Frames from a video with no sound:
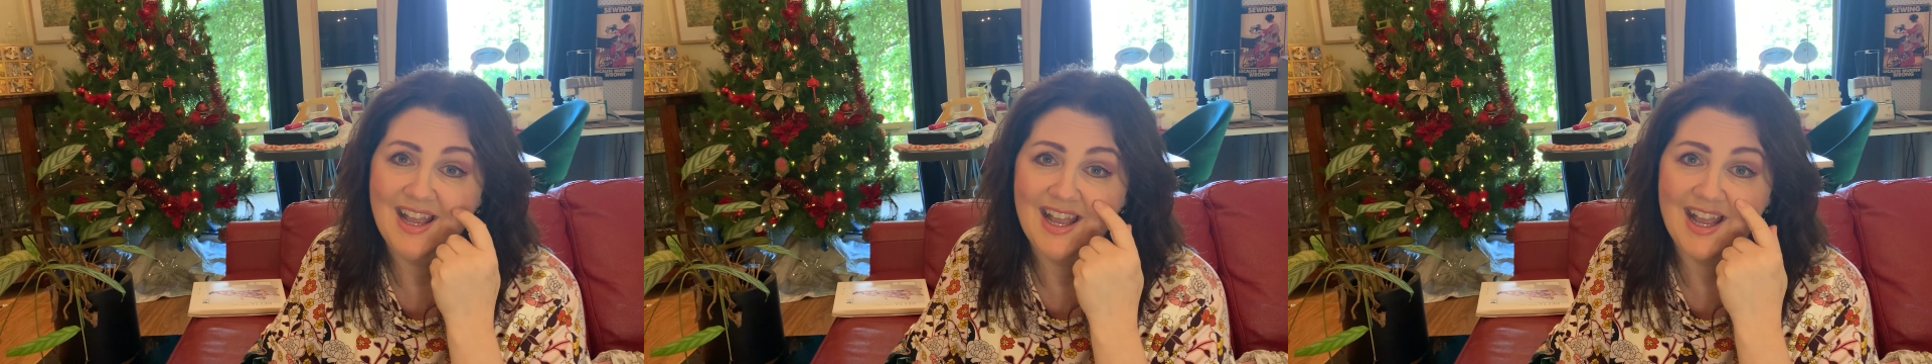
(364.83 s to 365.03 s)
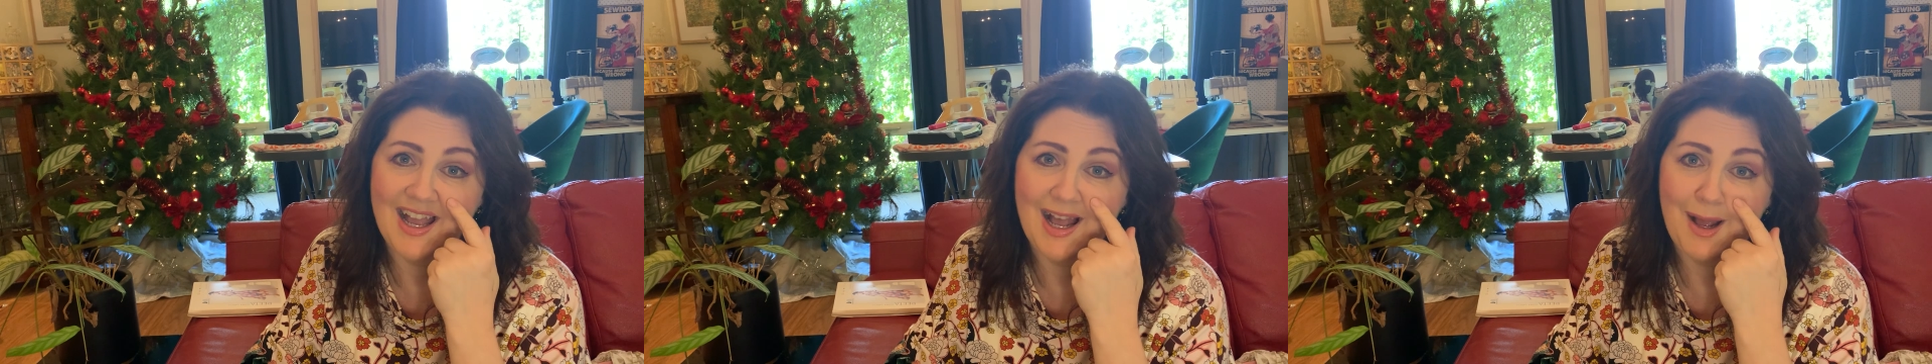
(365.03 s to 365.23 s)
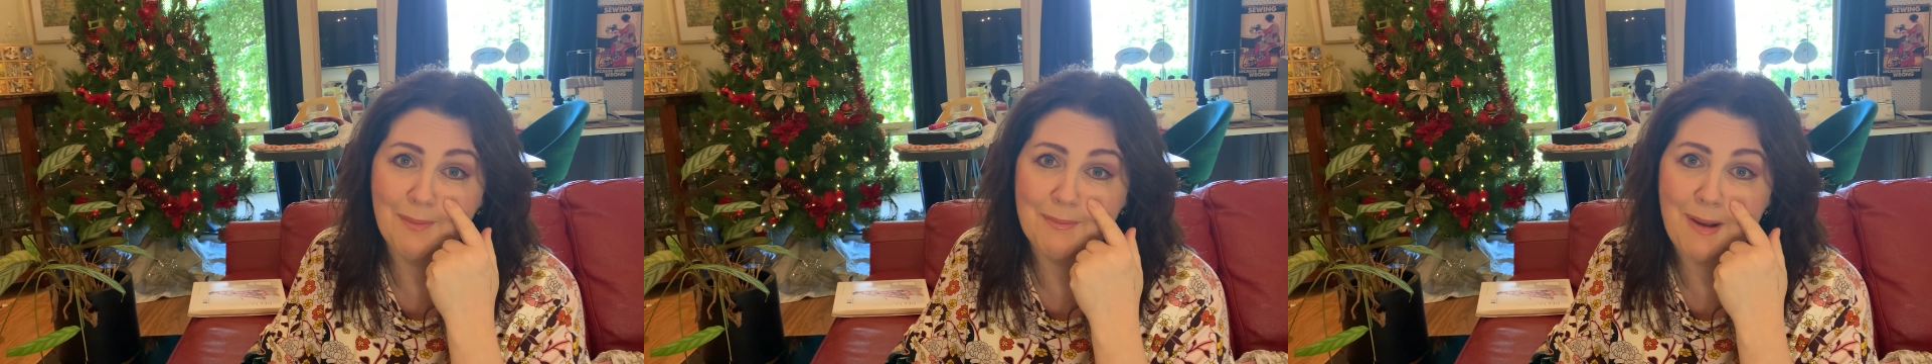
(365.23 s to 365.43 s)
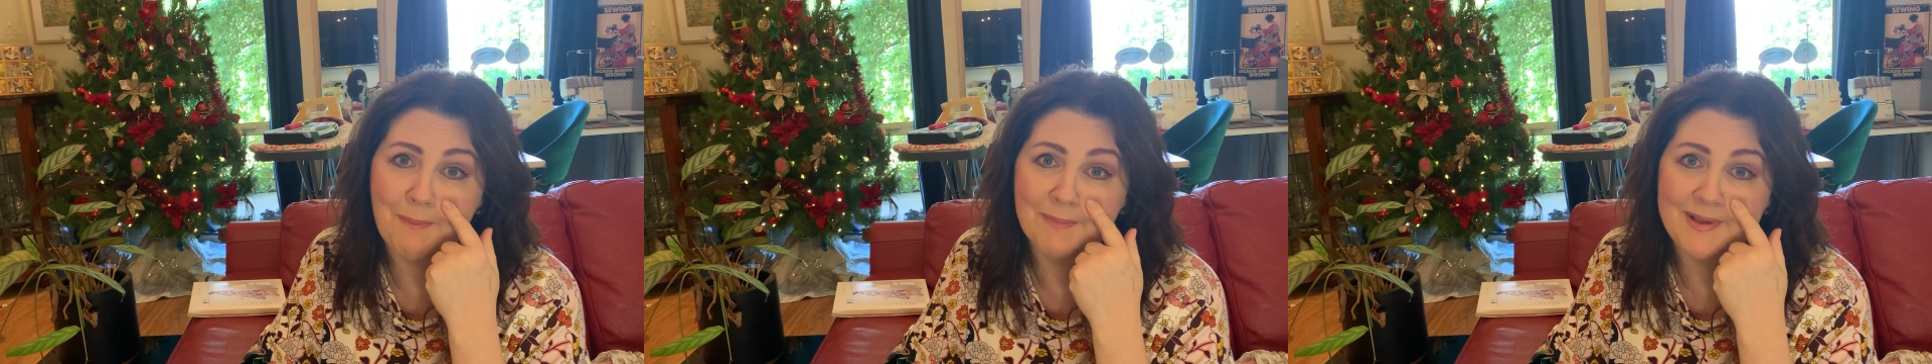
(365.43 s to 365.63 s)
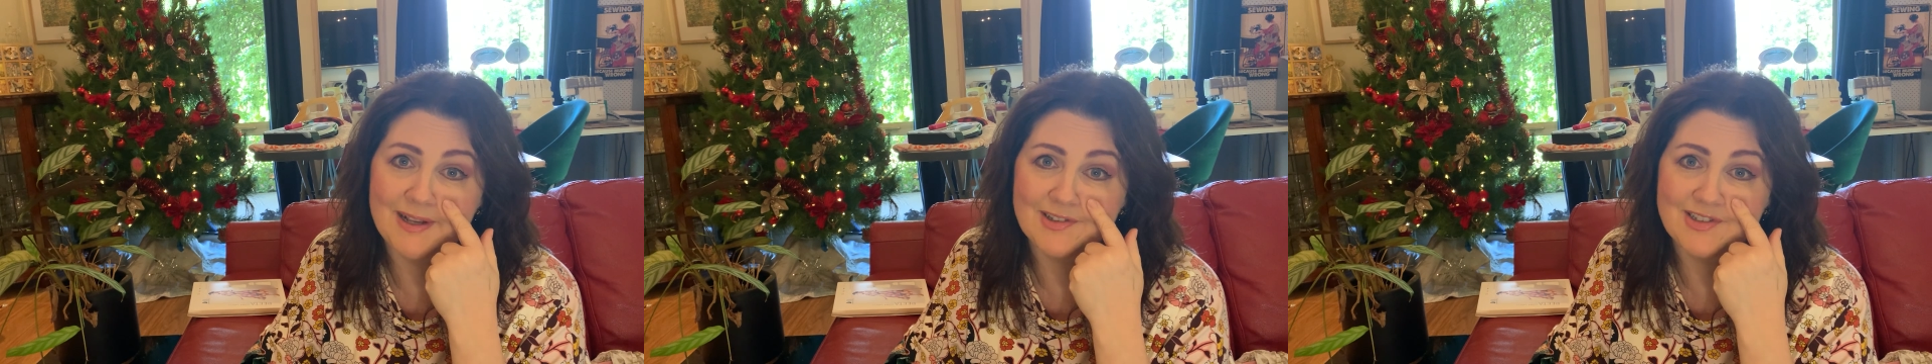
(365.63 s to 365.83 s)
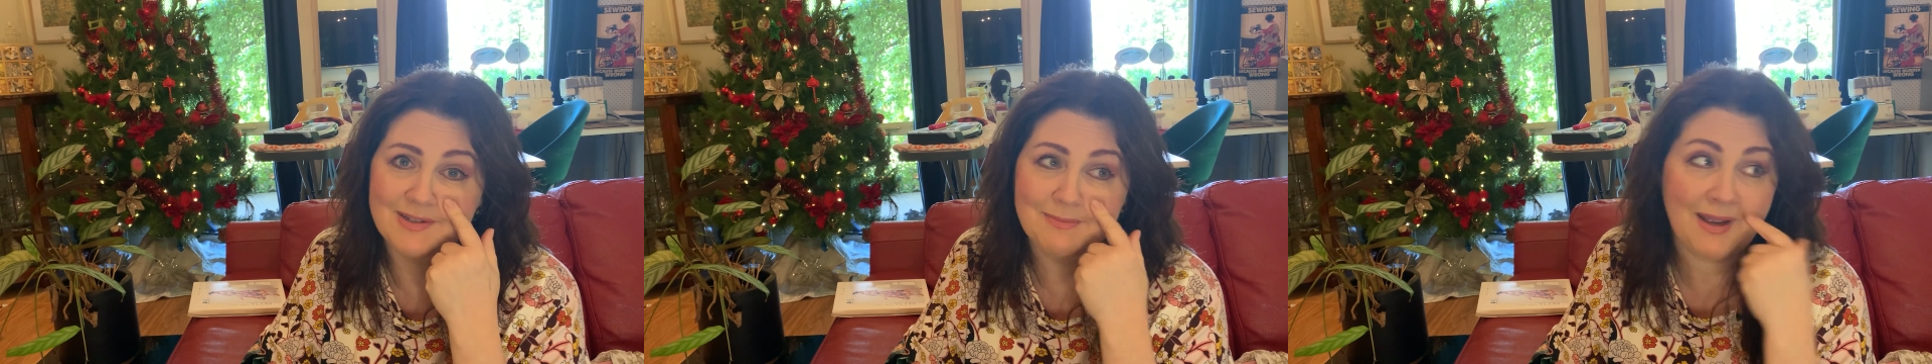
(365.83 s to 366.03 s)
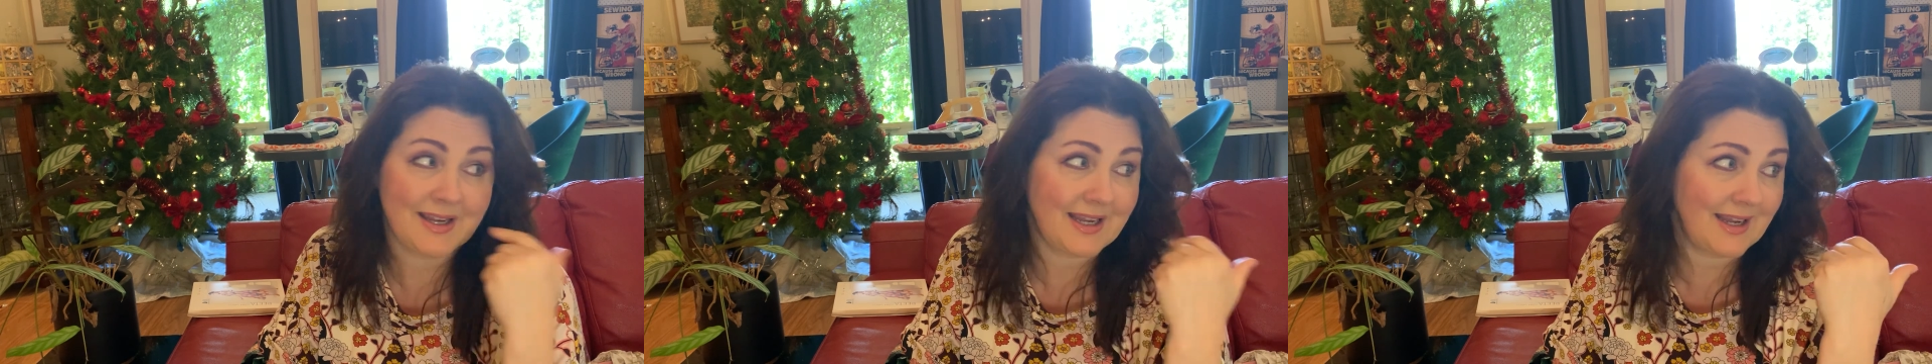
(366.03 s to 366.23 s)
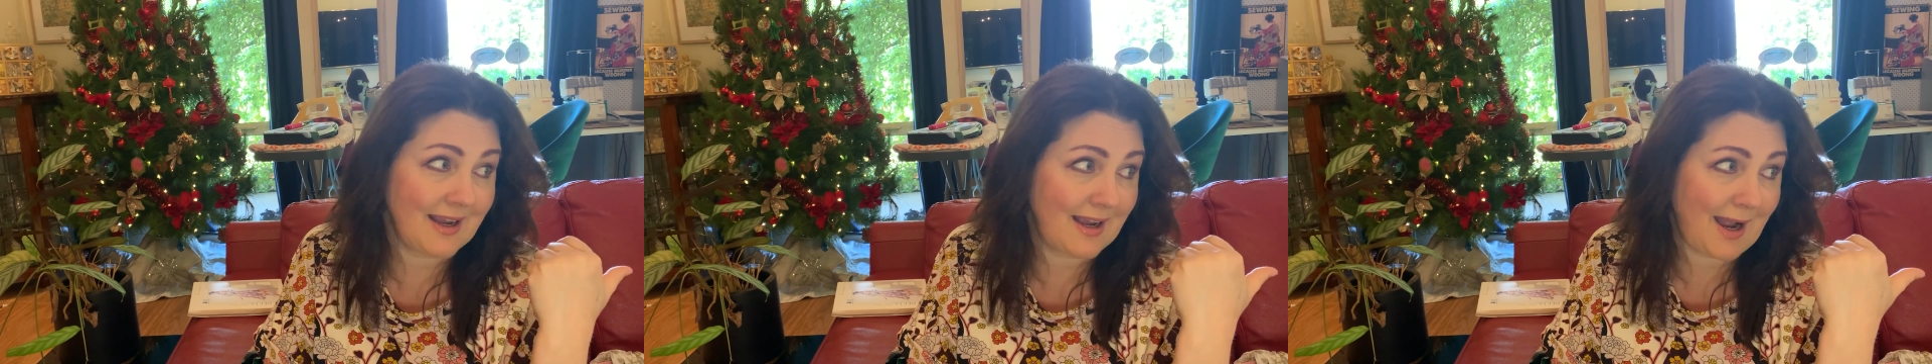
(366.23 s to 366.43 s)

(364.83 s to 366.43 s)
Mum's actually making